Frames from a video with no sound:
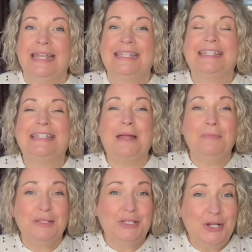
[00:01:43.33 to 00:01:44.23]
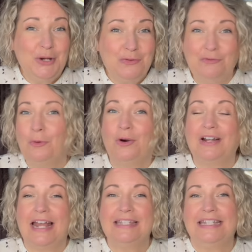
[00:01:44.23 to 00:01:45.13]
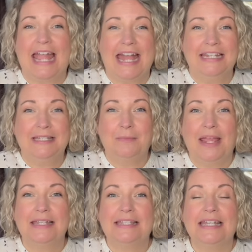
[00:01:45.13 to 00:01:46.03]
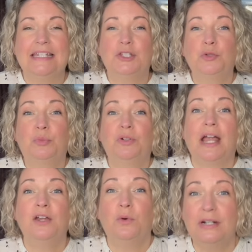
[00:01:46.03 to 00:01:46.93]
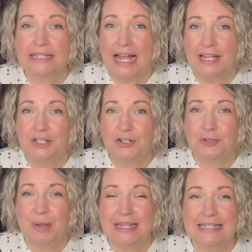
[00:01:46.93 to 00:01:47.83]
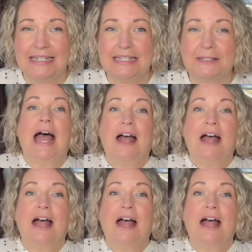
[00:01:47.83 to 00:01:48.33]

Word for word: Step two for organizing any space is to prioritize your spaces.